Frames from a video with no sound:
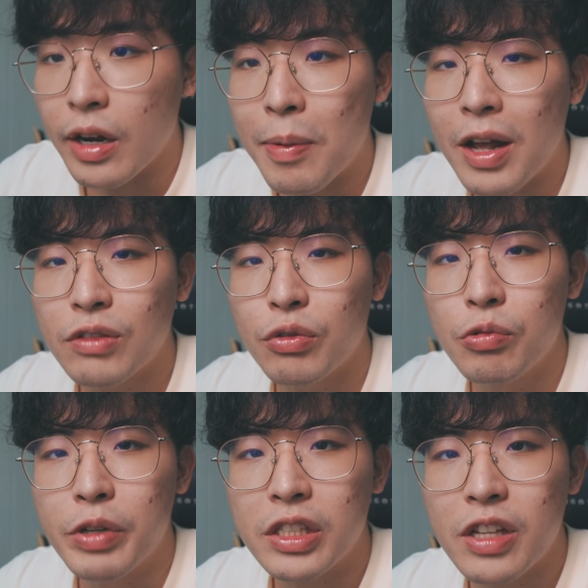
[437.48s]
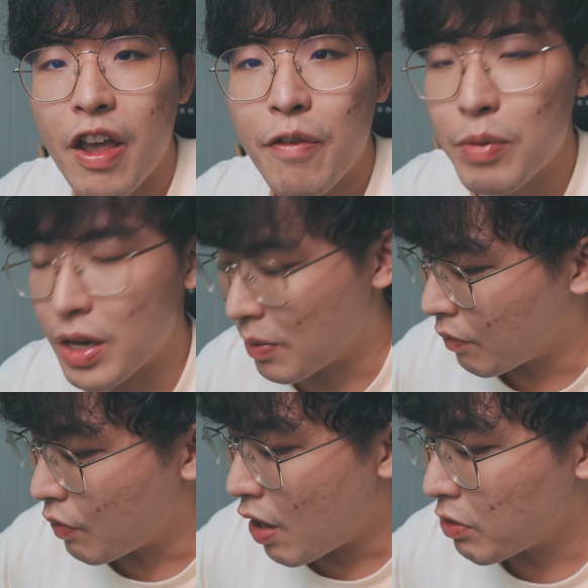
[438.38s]
the past few weeks have been
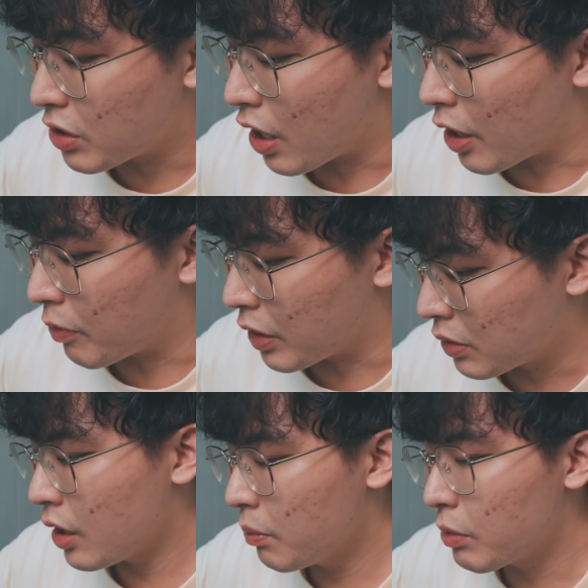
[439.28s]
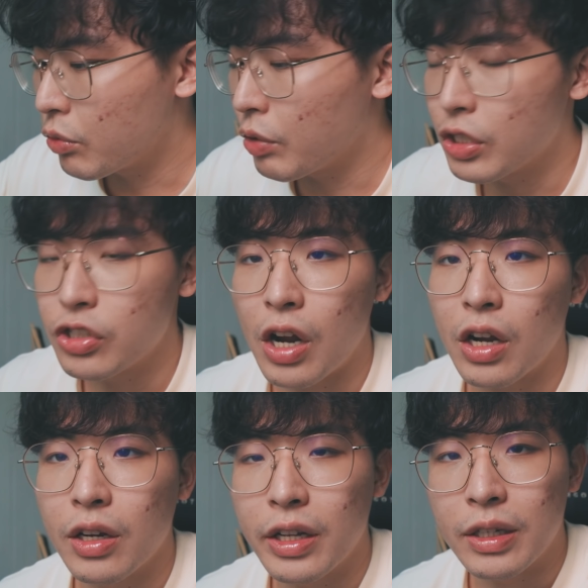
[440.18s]
very tiring. In between
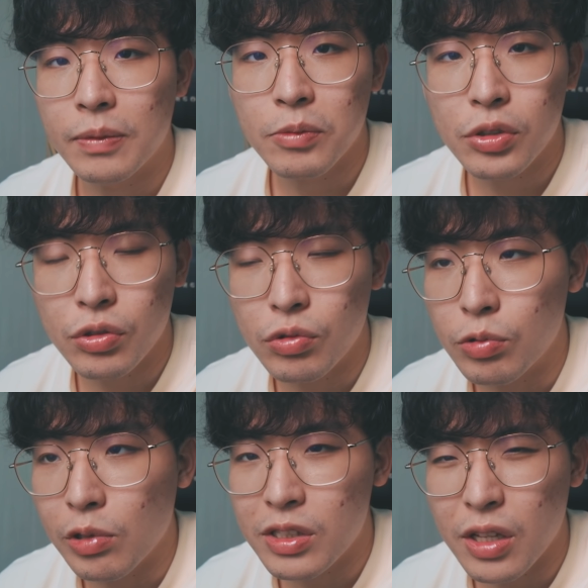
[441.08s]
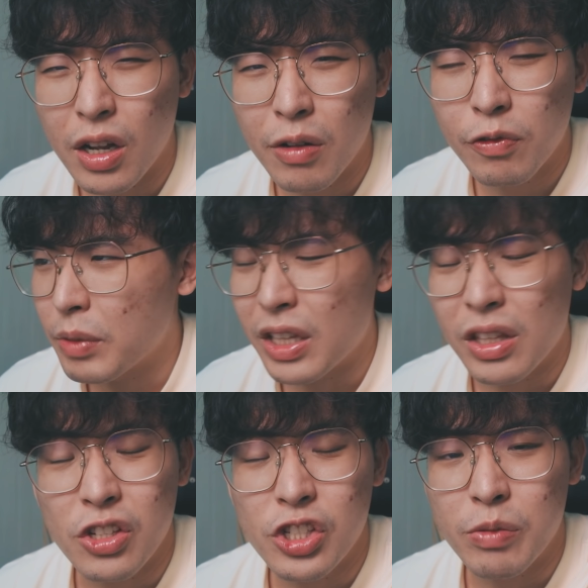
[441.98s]
juggling school stuff,
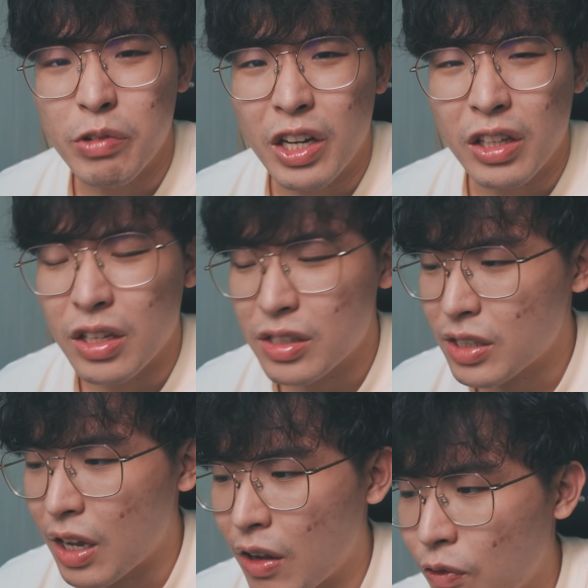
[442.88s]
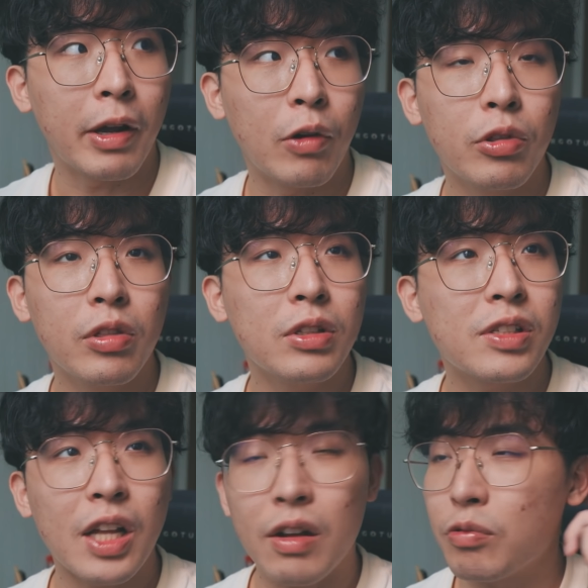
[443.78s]
internship related stuff, my own
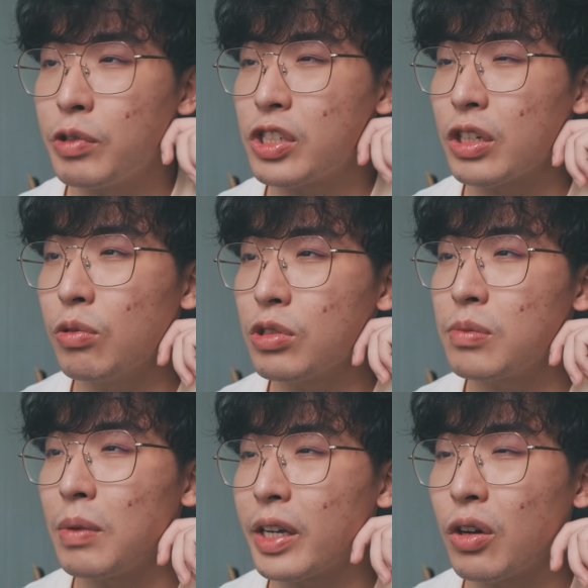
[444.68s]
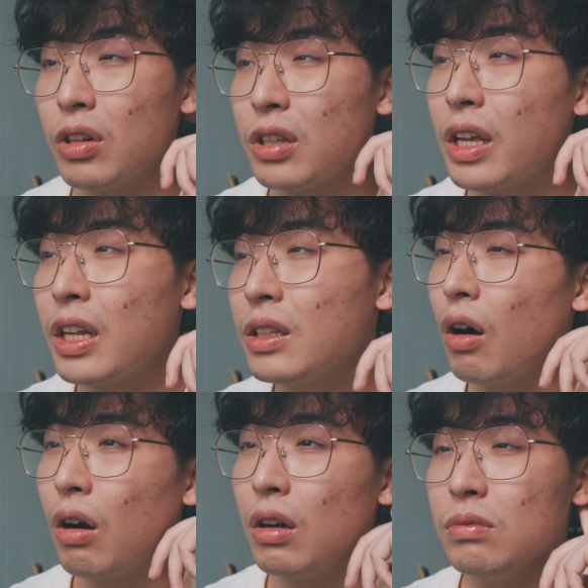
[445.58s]
stuff which includes my content
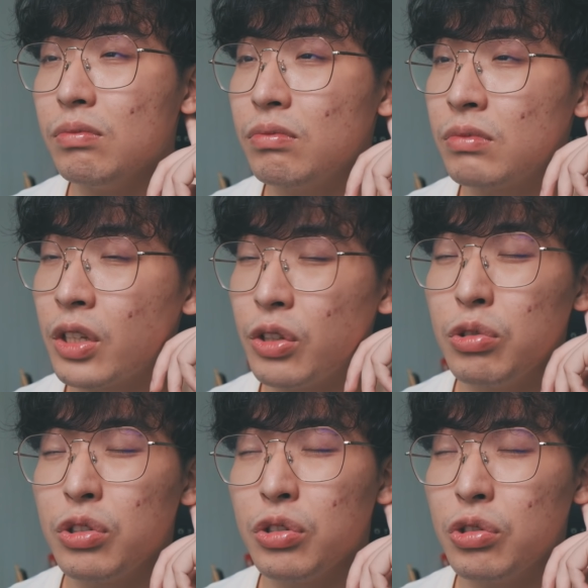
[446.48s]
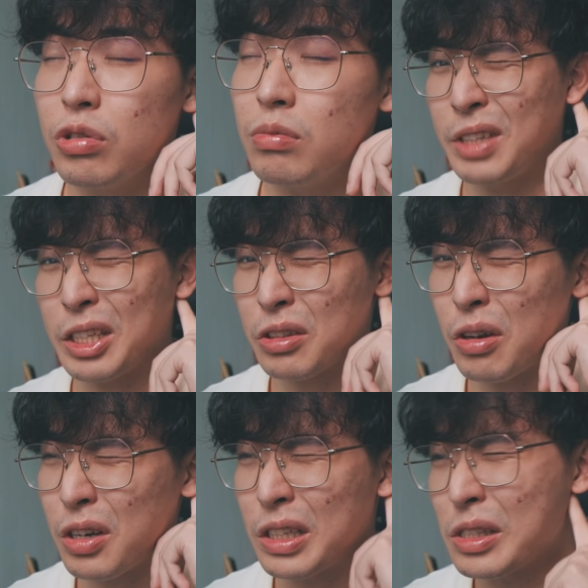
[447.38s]
on YouTube,
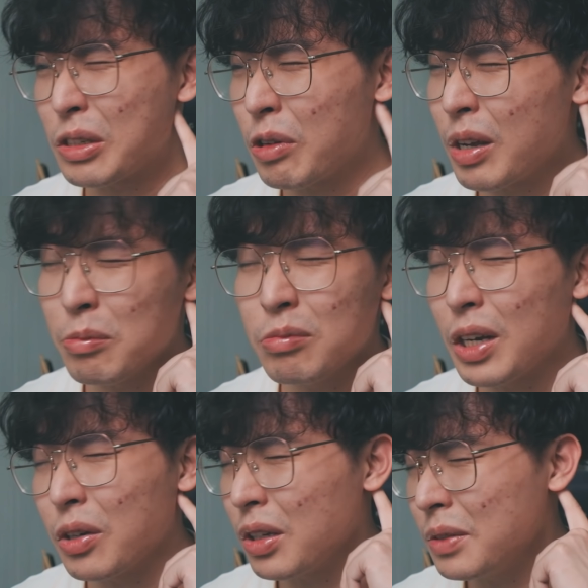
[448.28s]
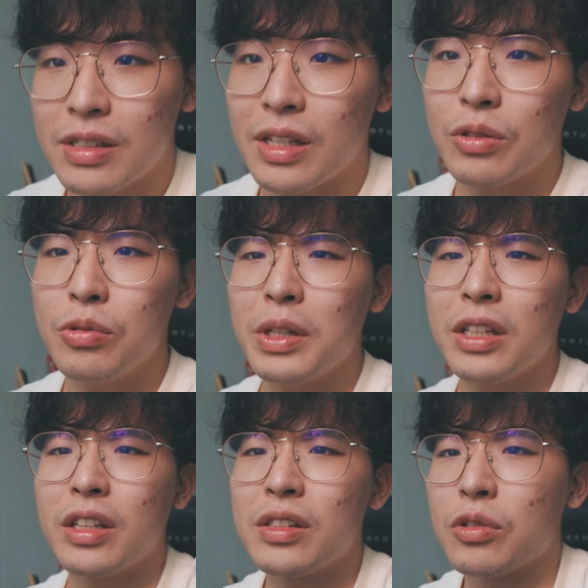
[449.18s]
TikTok, Instagram, whatnot. There's like too
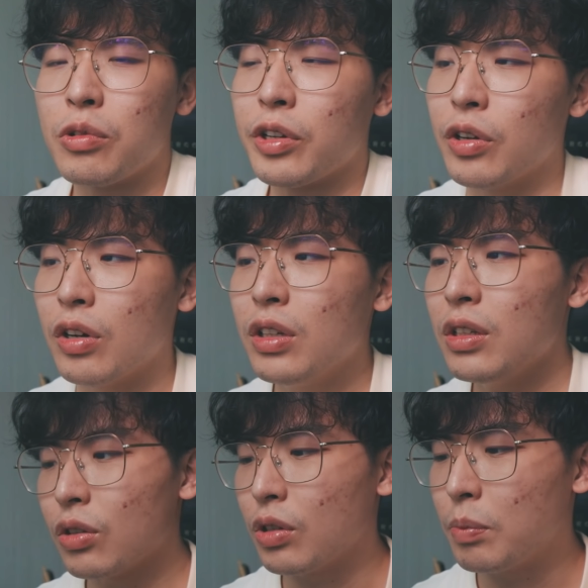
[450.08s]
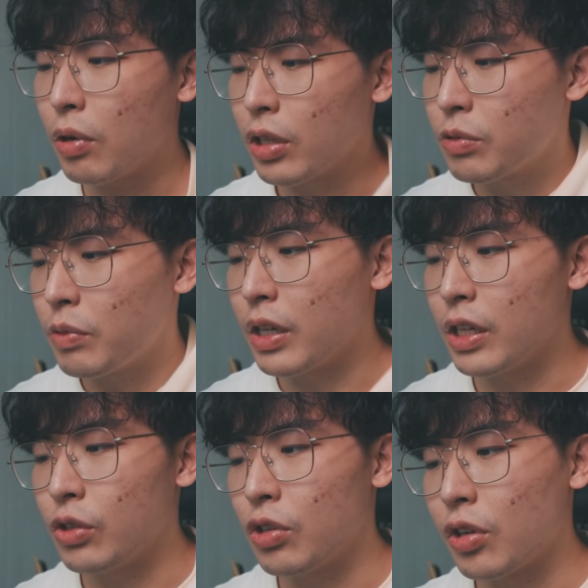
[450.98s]
many things going on to the point where
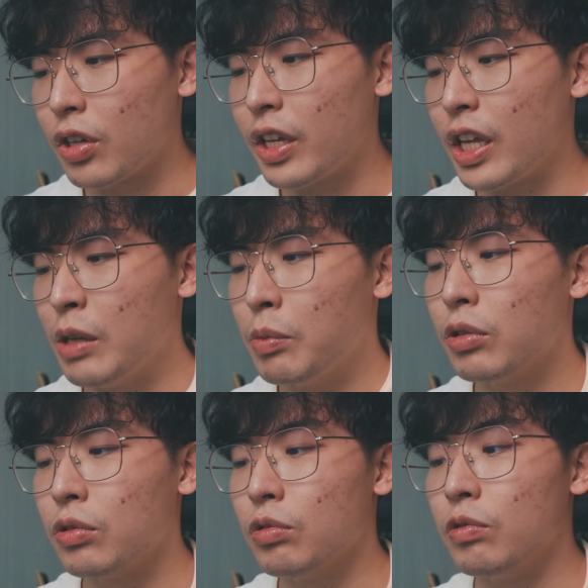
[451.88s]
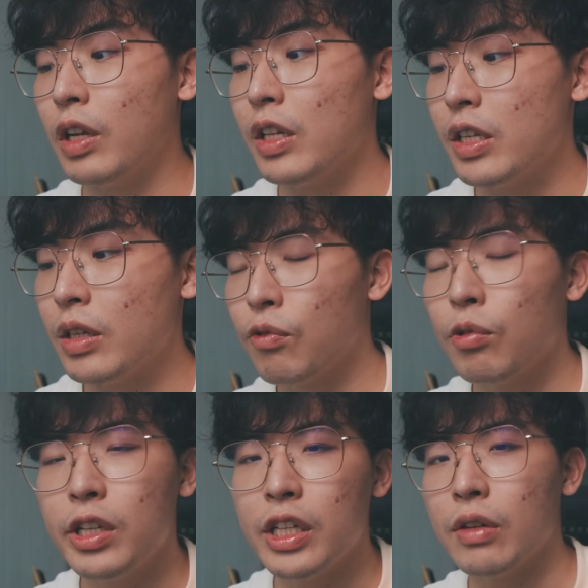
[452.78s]
you're not able to really
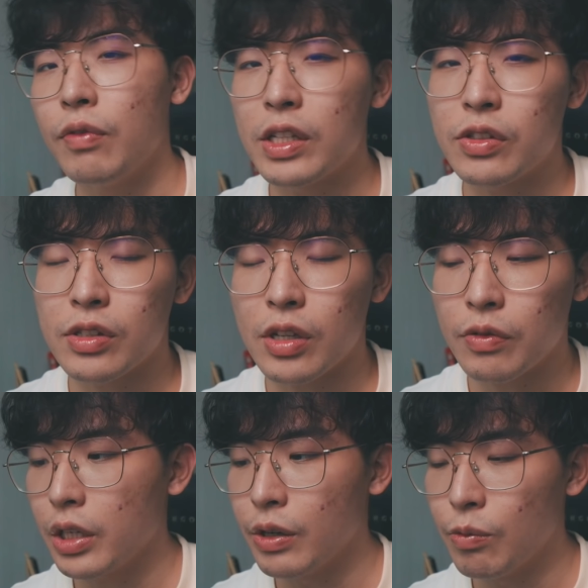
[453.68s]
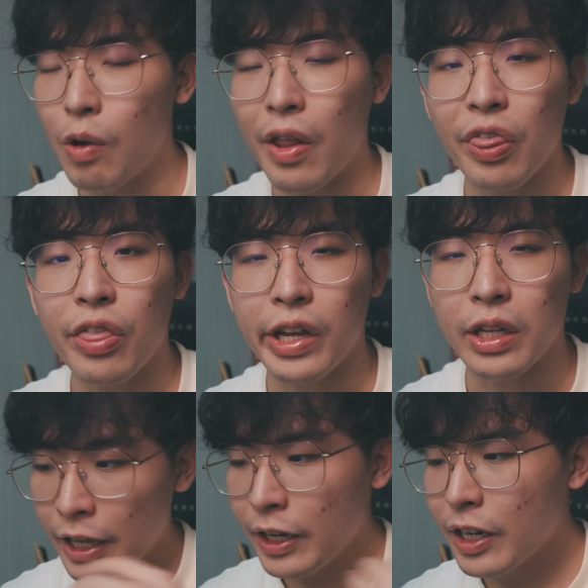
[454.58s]
fully invest yourself in one
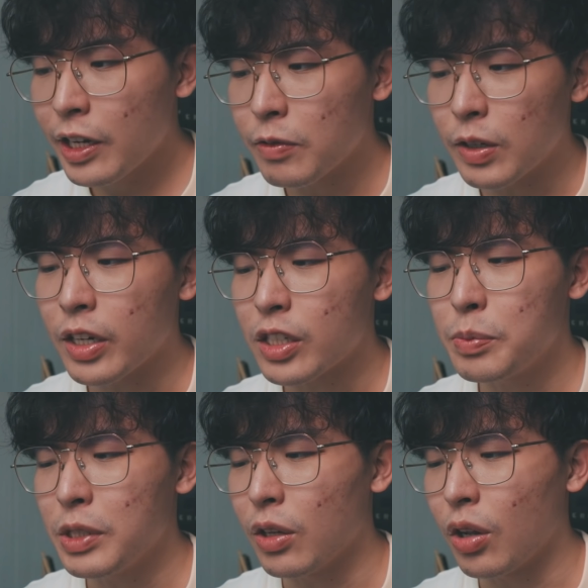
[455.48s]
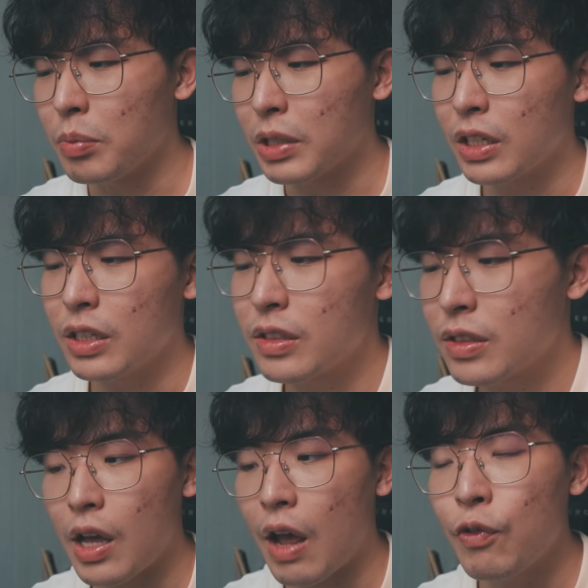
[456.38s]
thing. And that kind of irks me a lot
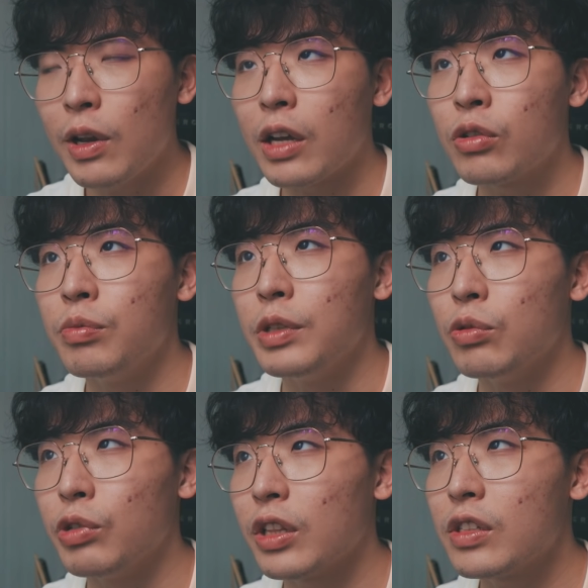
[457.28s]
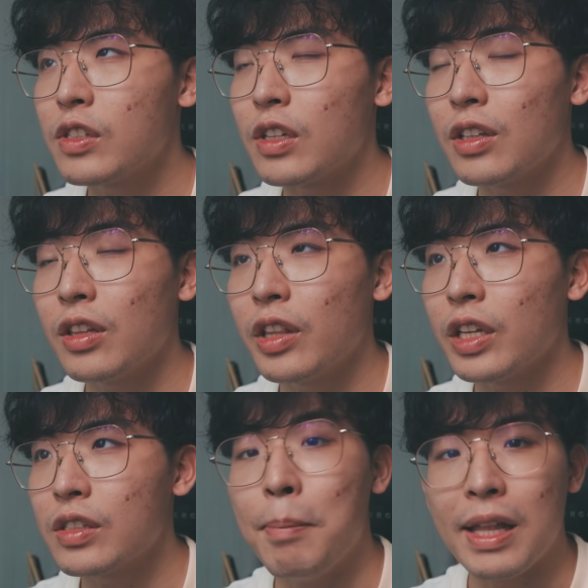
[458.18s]
because I feel like I could be doing certain
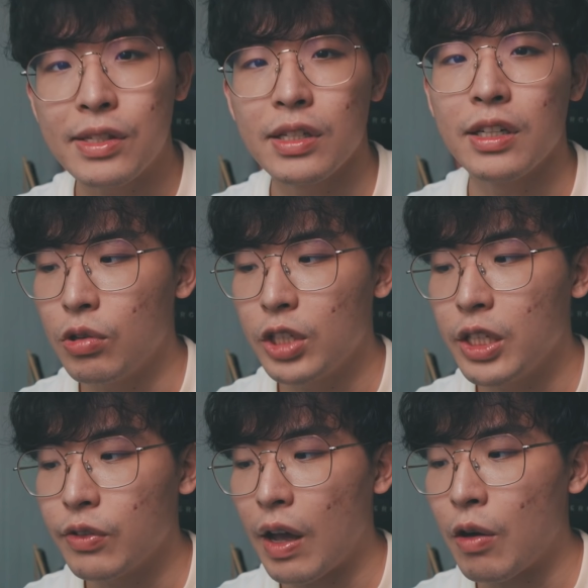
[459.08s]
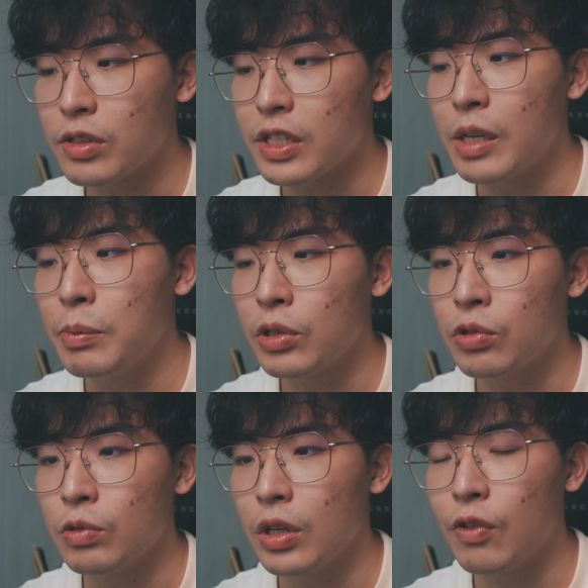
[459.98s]
things better only if I was able
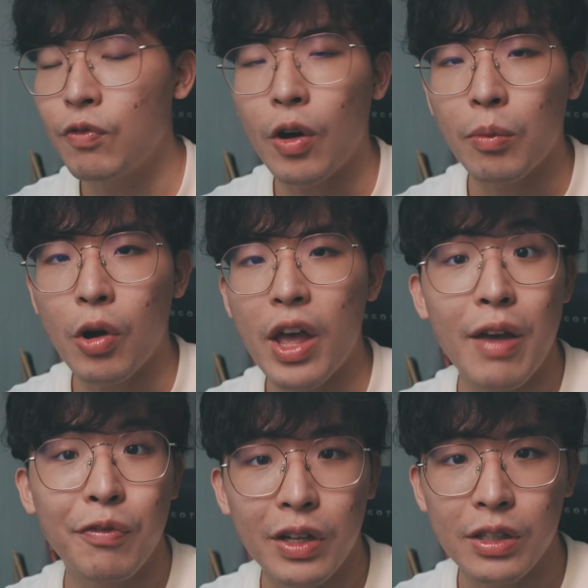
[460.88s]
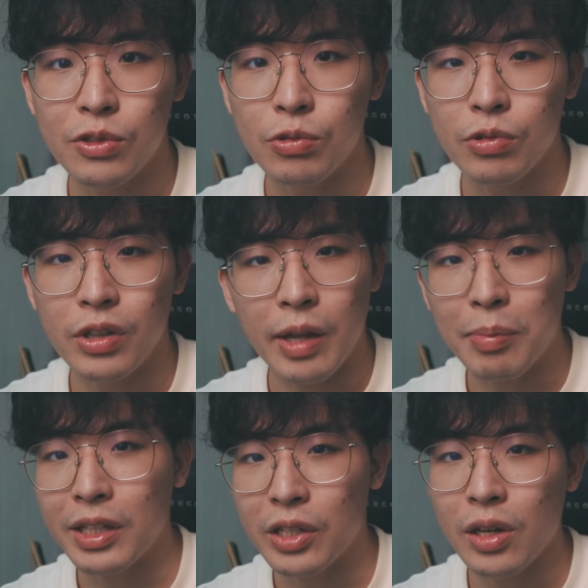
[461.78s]
to afford more effort to that
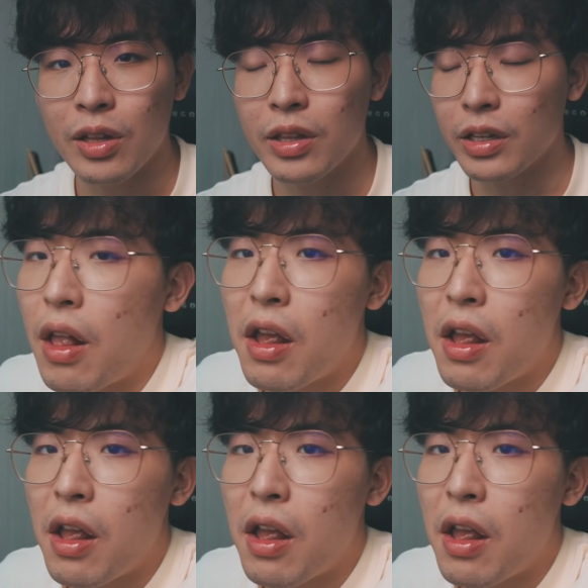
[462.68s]
particular thing.